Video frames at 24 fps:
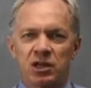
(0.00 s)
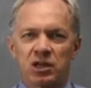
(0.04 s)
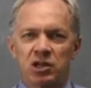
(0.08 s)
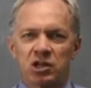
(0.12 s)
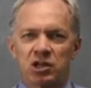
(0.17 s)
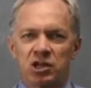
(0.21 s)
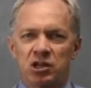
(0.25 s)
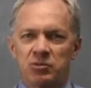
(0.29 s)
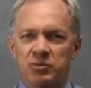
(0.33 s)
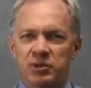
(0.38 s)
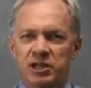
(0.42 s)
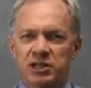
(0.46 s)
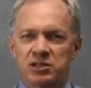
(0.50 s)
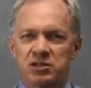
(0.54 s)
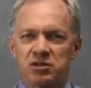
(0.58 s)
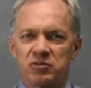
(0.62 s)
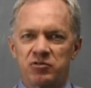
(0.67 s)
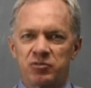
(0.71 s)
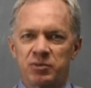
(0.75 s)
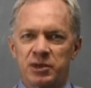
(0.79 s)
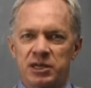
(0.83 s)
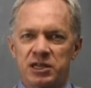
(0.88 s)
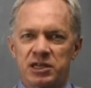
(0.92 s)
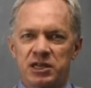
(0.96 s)
Come back soon
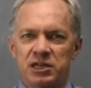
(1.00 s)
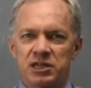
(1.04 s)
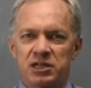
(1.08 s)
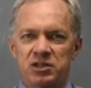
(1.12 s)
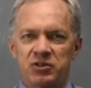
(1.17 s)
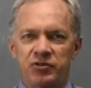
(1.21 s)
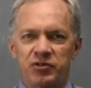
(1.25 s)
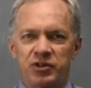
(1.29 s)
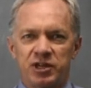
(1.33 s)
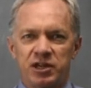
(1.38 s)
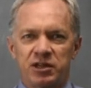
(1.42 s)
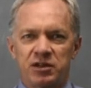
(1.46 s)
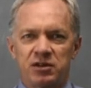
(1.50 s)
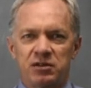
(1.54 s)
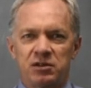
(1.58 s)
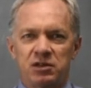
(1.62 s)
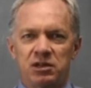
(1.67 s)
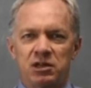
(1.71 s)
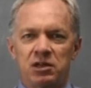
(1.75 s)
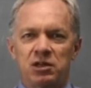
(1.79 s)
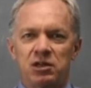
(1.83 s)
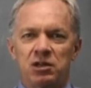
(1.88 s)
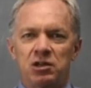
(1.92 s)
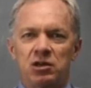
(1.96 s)
for my next video.
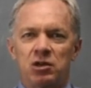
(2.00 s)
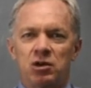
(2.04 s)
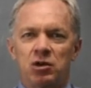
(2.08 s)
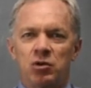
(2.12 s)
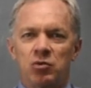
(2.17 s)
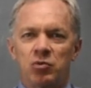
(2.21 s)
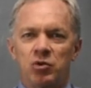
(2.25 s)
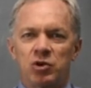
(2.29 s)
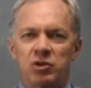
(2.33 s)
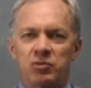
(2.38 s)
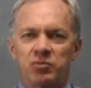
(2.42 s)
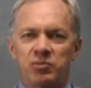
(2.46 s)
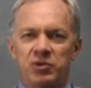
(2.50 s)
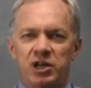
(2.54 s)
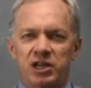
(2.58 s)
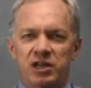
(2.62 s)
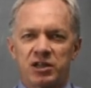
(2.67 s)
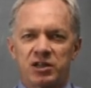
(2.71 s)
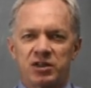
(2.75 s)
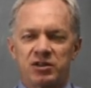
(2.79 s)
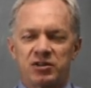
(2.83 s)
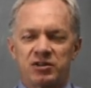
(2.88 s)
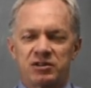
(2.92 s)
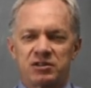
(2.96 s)
With
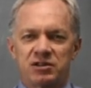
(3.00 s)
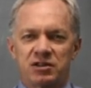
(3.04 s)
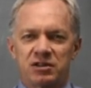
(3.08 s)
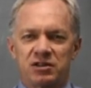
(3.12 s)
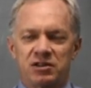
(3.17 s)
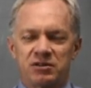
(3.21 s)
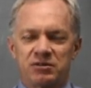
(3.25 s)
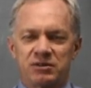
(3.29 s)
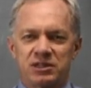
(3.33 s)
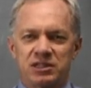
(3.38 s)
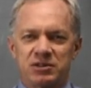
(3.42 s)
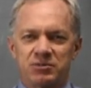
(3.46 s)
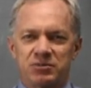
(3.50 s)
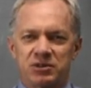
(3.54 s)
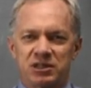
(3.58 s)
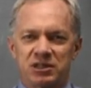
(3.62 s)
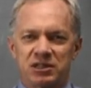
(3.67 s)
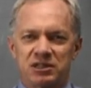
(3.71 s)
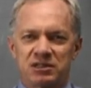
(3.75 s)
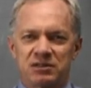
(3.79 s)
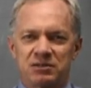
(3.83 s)
math, there's always more.